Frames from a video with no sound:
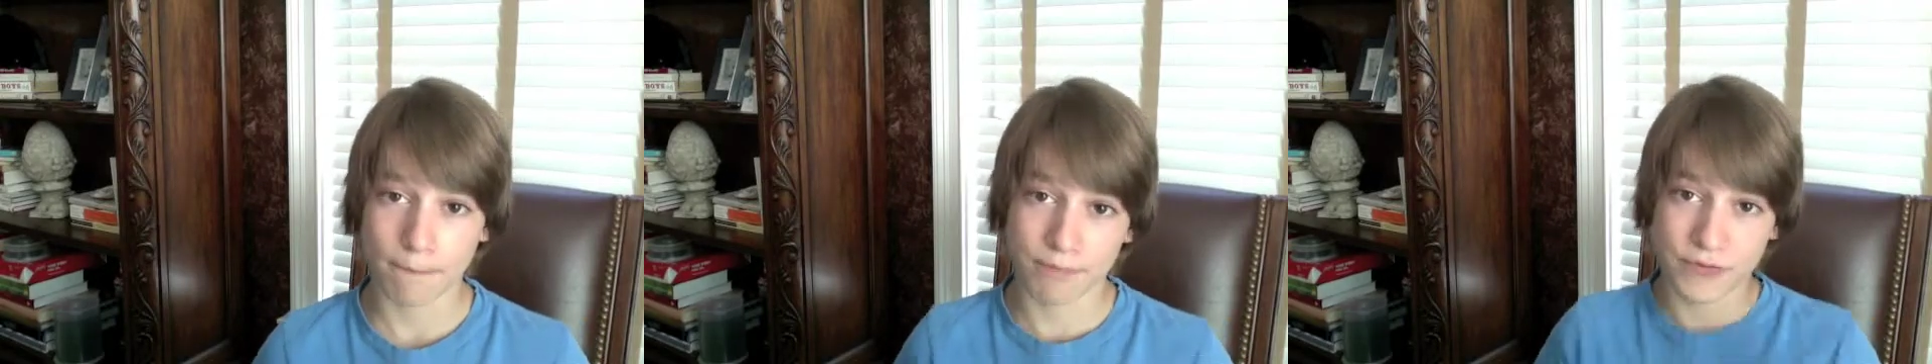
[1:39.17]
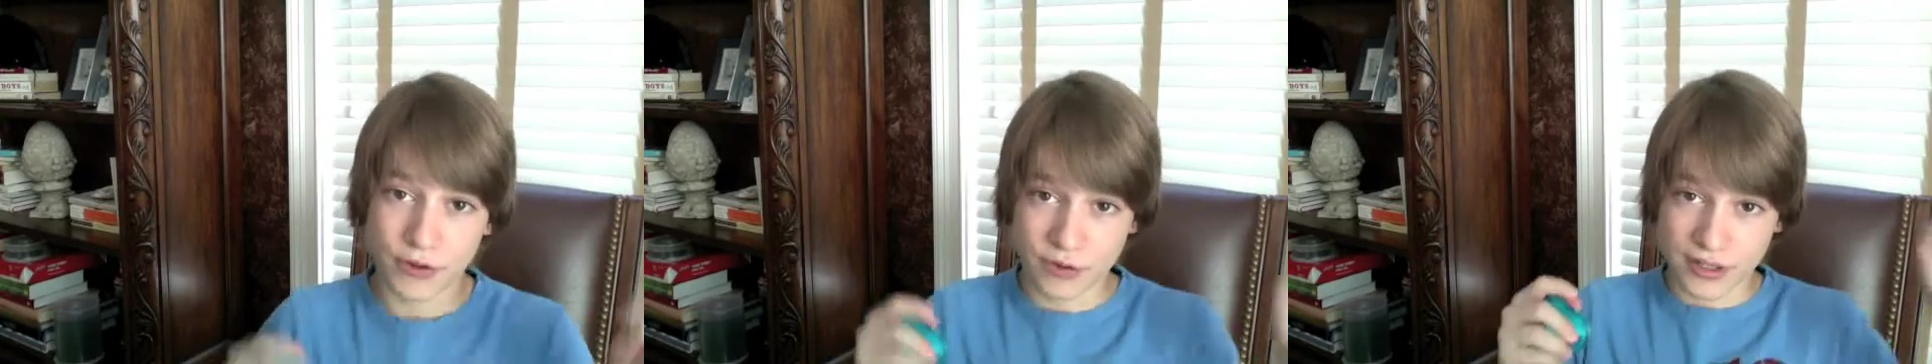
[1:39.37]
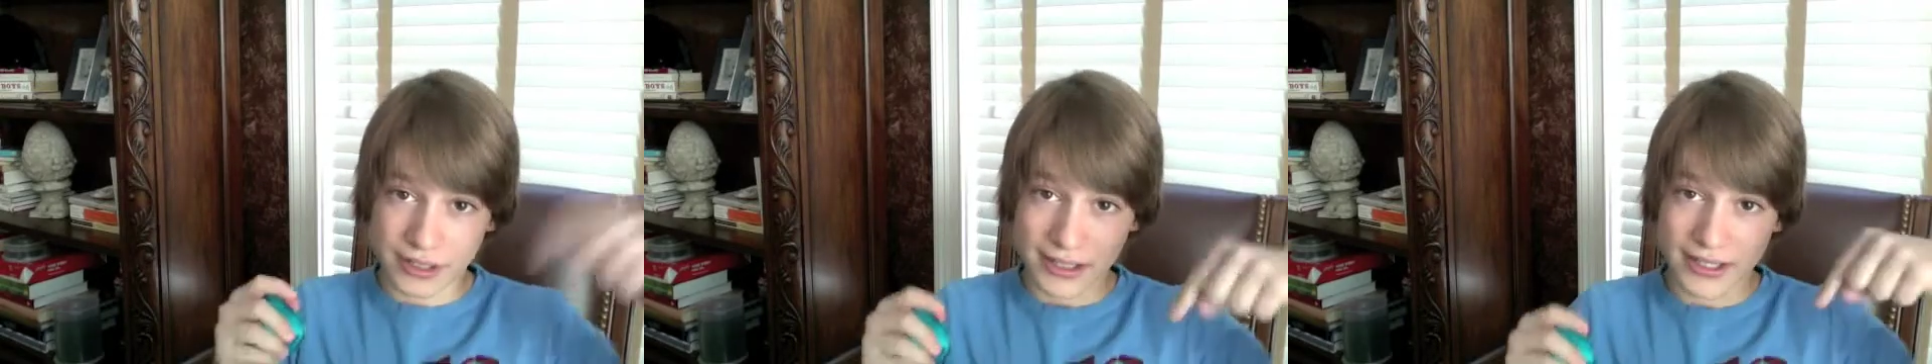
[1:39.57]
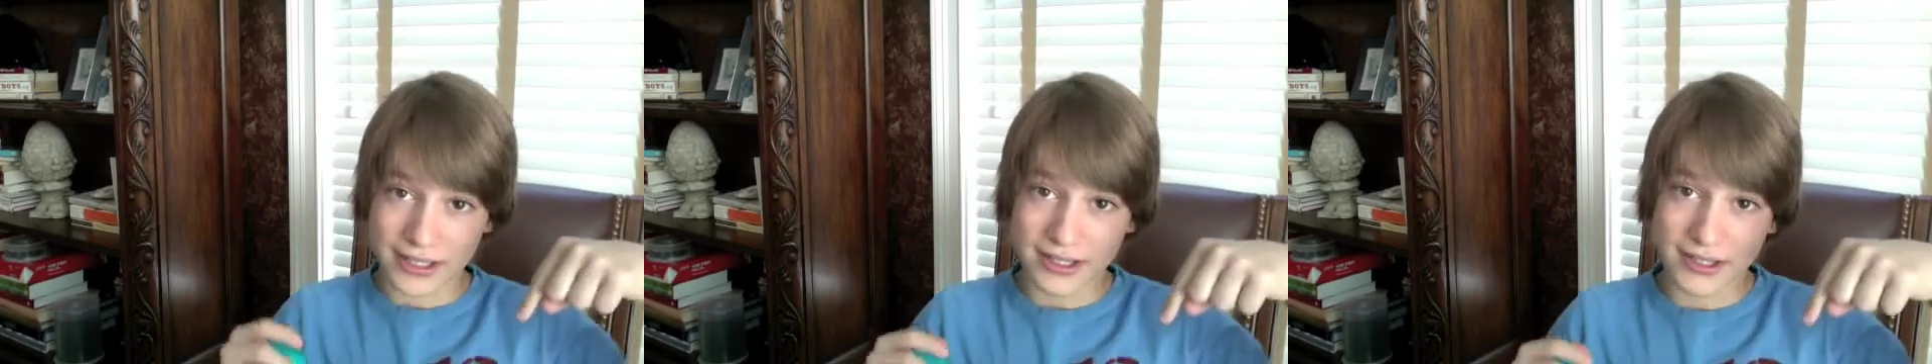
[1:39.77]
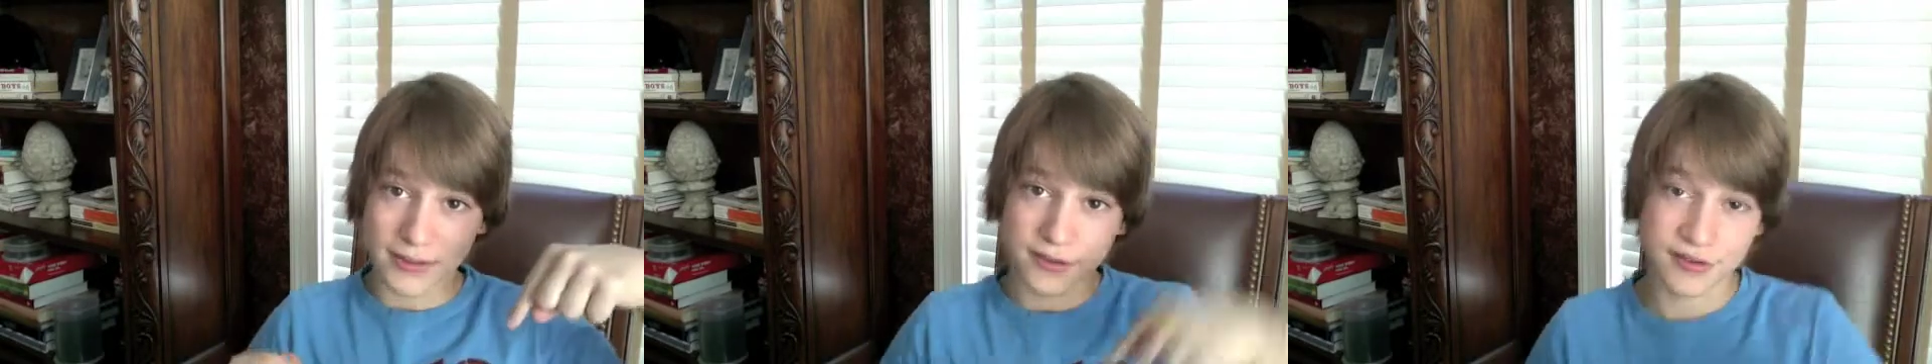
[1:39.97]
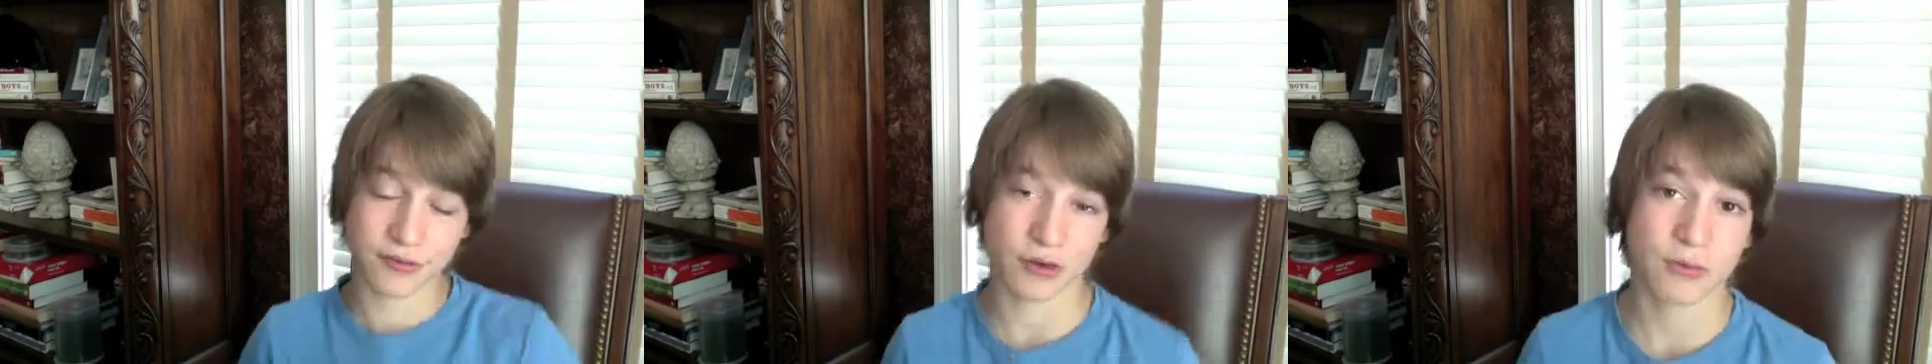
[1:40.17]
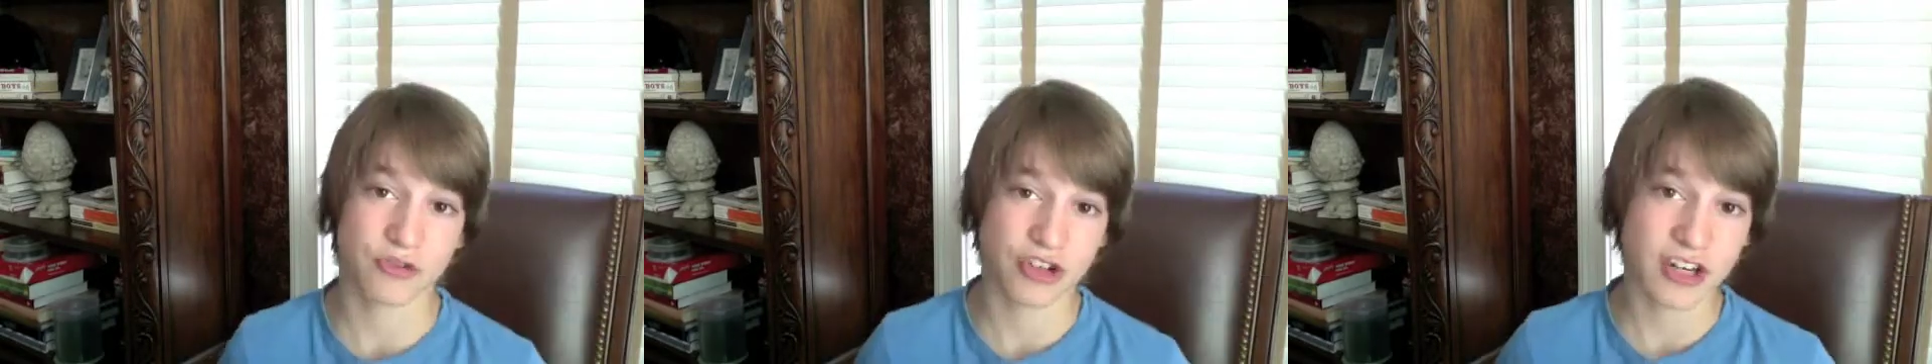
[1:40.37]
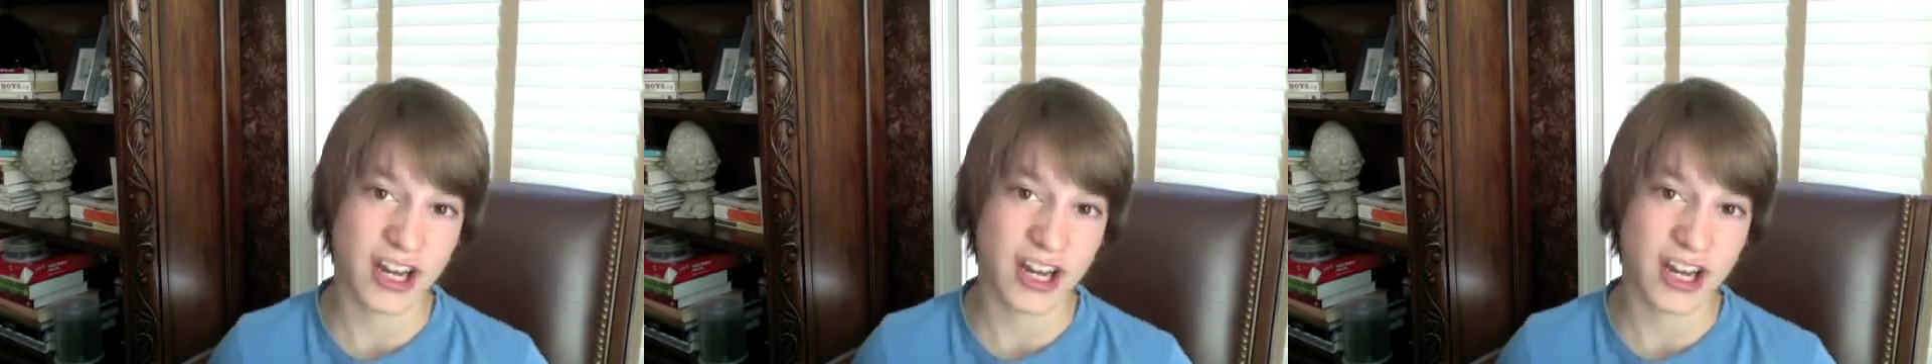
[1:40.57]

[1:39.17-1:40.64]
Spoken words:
there's a link in the description,